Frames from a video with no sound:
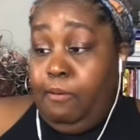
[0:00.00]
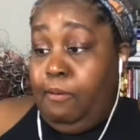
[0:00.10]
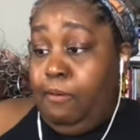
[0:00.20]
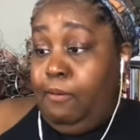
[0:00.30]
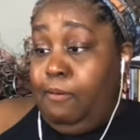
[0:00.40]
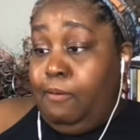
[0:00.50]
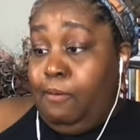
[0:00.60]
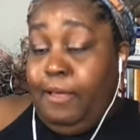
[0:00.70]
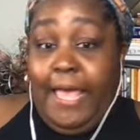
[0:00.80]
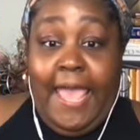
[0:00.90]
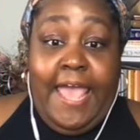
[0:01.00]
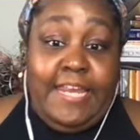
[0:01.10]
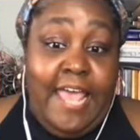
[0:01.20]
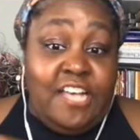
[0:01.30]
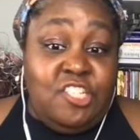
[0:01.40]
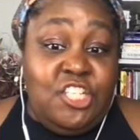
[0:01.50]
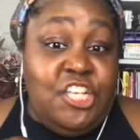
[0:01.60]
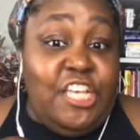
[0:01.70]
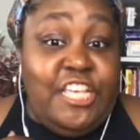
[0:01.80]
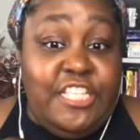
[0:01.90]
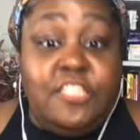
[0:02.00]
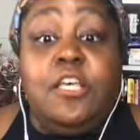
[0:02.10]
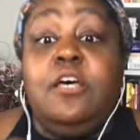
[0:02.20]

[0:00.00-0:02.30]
Whew. And now she is